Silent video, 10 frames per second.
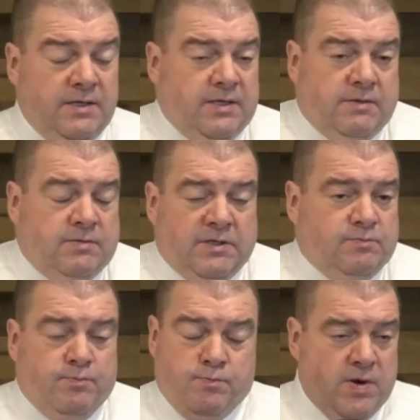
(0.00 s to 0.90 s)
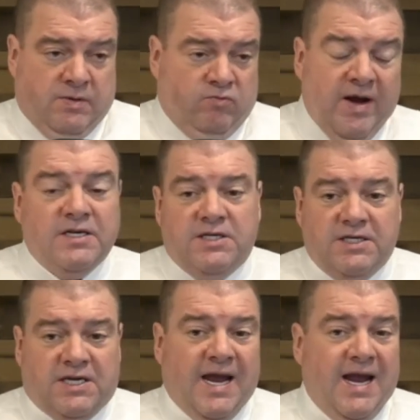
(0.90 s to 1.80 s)
is raising
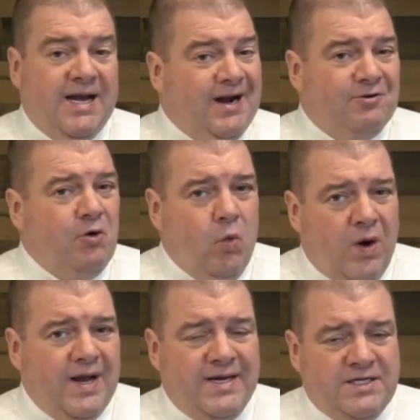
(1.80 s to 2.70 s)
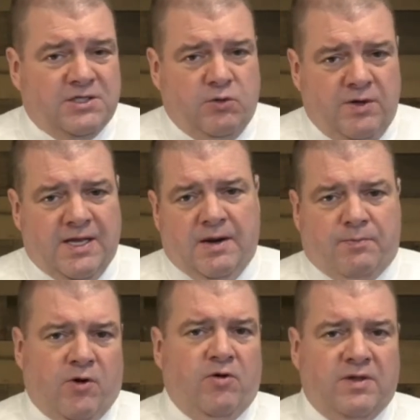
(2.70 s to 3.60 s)
his hand. I don't know why he's doing that.
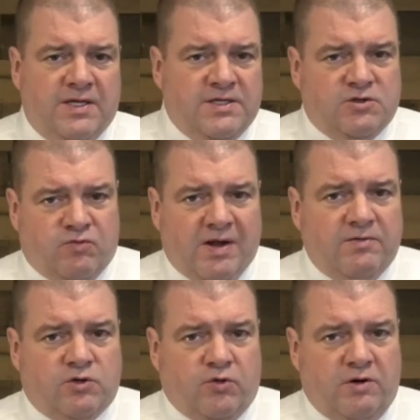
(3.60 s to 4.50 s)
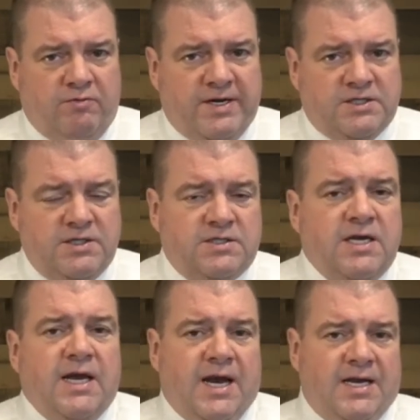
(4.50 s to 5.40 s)
Apparently, there's regulatory reasons.
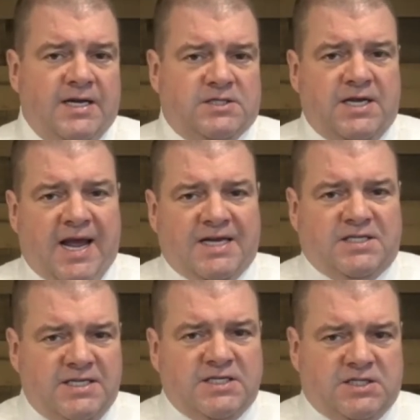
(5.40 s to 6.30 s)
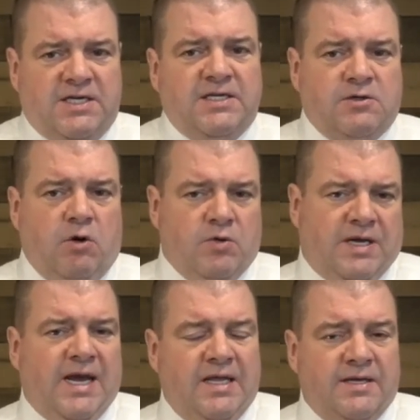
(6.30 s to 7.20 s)
He needs the SEC to
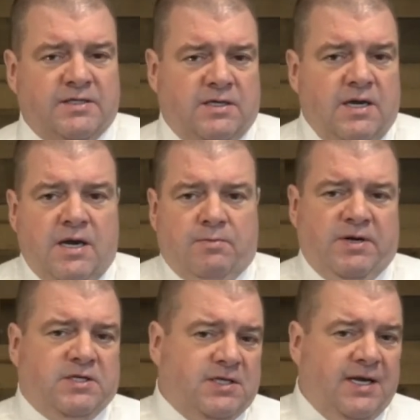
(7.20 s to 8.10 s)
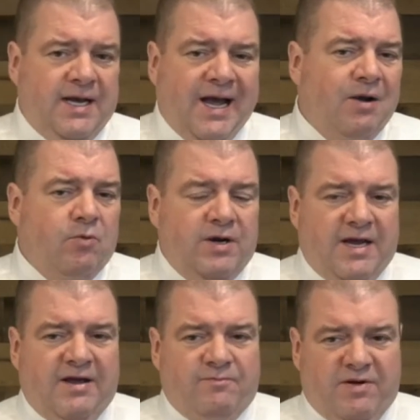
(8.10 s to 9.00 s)
okay this, but he's saying, I want to
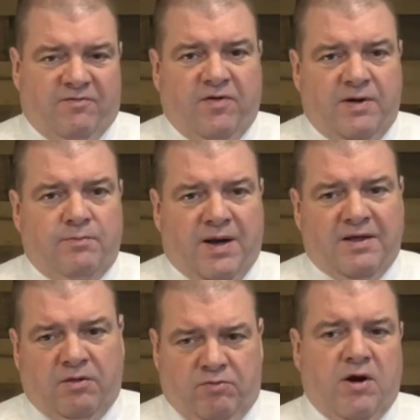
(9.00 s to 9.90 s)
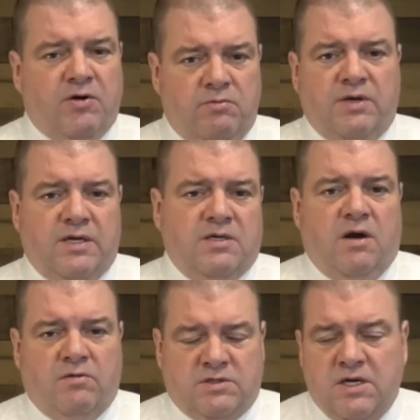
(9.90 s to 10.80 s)
have my fund buy $300 million
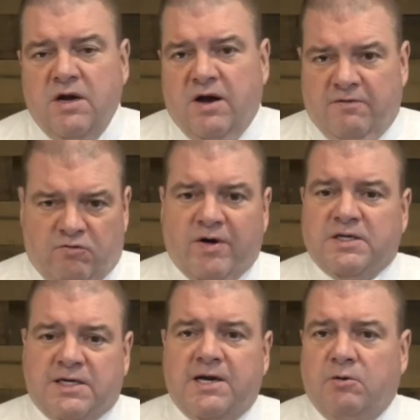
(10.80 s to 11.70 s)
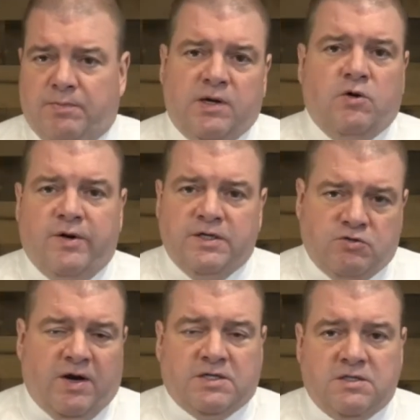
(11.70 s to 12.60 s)
of Grayscale Bitcoin
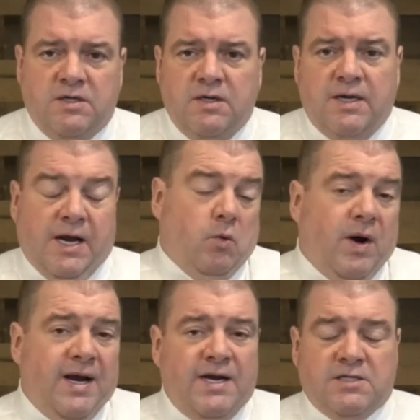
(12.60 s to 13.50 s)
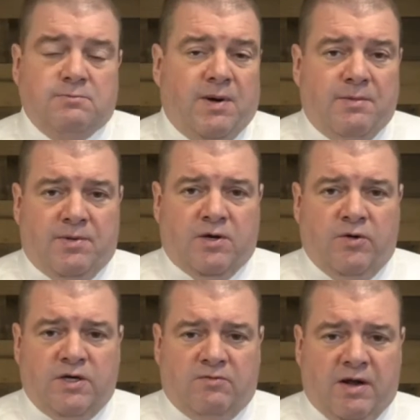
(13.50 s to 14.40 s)
Trust. And why he doesn't buy
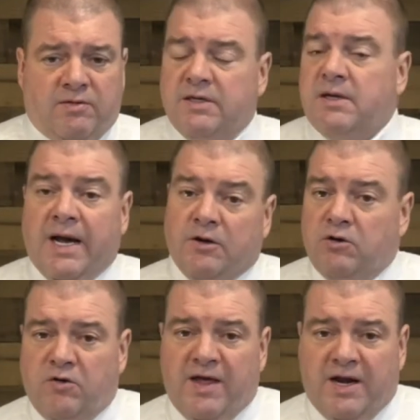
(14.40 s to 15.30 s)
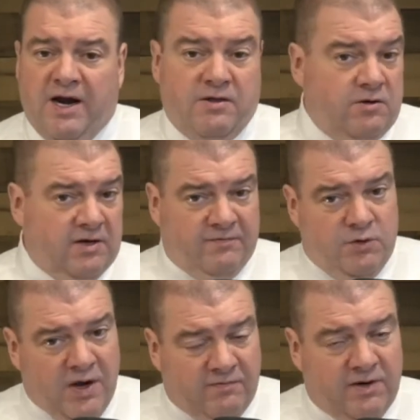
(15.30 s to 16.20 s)
Bitcoin directly, I don't know that either. If
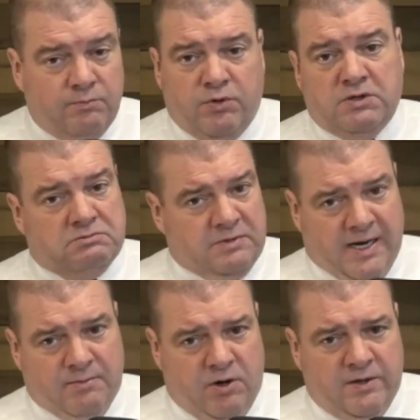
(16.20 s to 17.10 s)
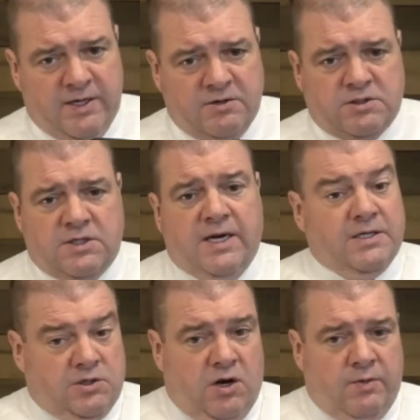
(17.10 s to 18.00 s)
you have input, I'm all ears,
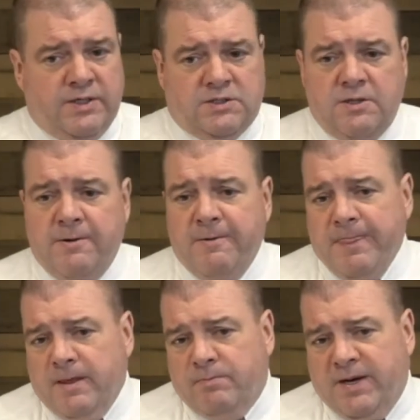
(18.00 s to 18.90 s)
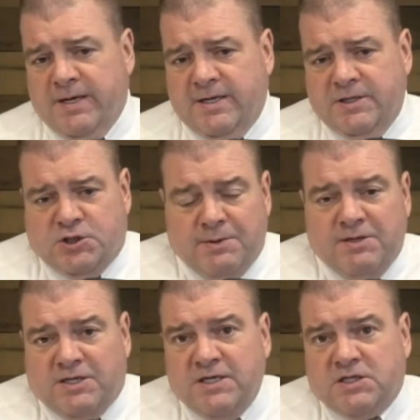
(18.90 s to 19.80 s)
as always. But
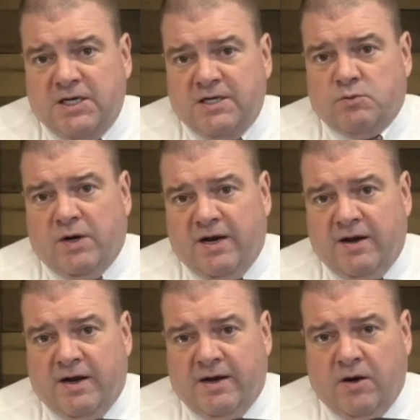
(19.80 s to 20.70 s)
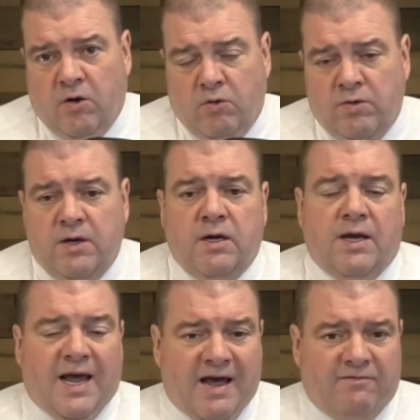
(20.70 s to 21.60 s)
GBTC is what I own,
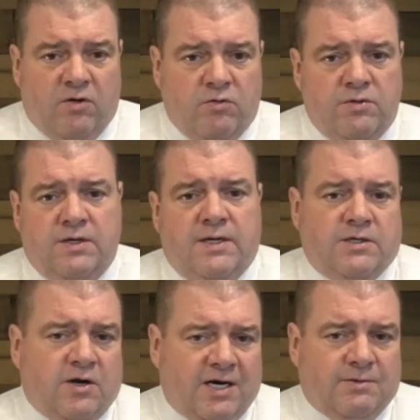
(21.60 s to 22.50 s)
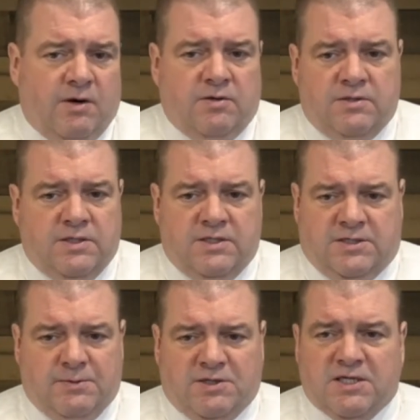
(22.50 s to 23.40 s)
have owned, talked about,
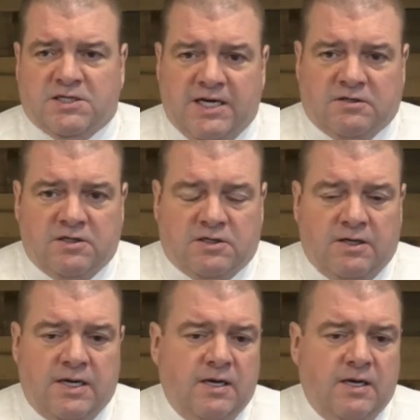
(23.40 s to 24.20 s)
seems like ceaselessly,